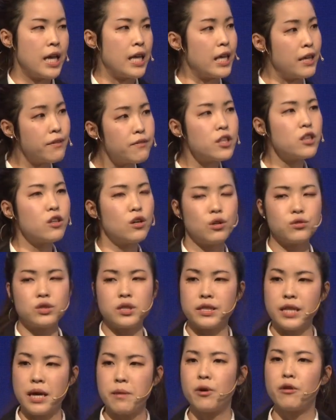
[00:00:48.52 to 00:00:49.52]
Even though the
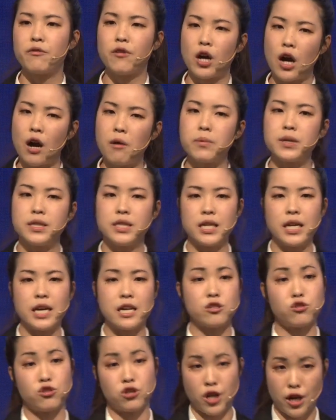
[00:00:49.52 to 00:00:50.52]
name of our company
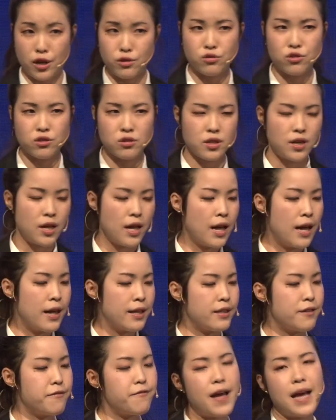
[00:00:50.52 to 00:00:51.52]
has changed,
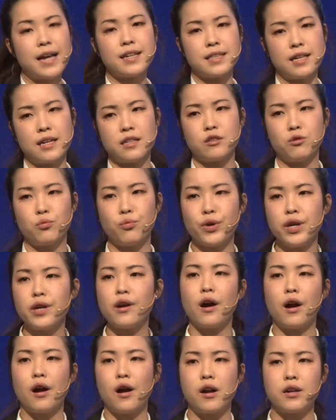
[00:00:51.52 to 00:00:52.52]
the fact that we
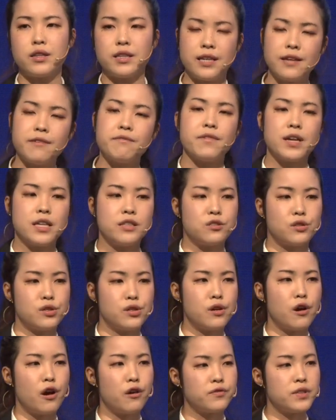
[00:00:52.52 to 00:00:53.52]
are the
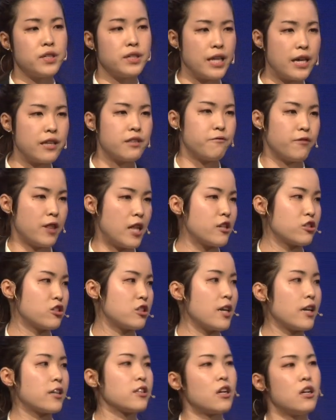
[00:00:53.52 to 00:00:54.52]
inventor of the NAND Flash
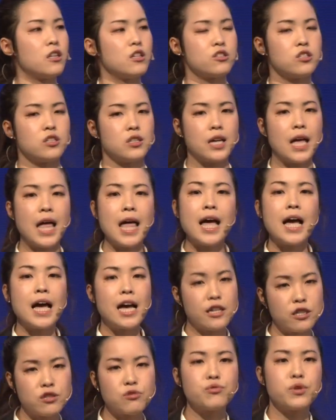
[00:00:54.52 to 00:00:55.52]
technology
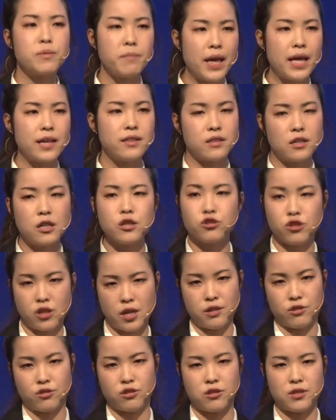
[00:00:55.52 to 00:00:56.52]
has remained
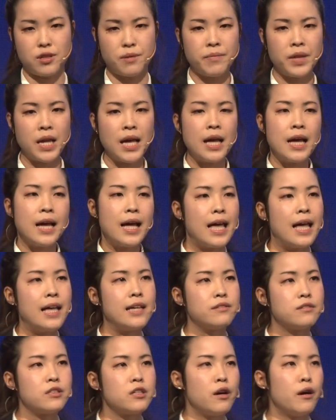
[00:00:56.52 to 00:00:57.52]
unchanged.
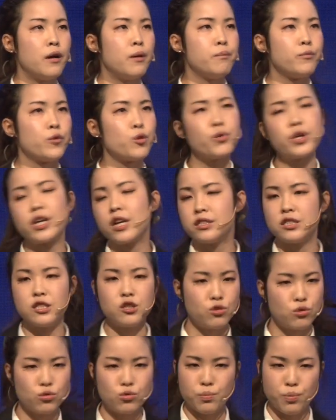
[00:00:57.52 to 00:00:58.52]
And we
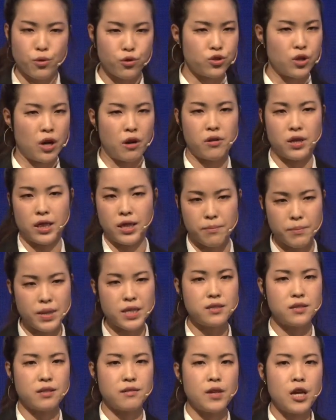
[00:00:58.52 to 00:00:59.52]
continue to push our
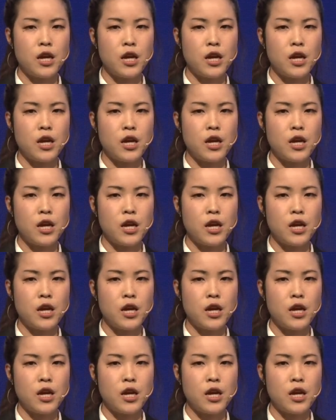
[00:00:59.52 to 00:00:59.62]
limits,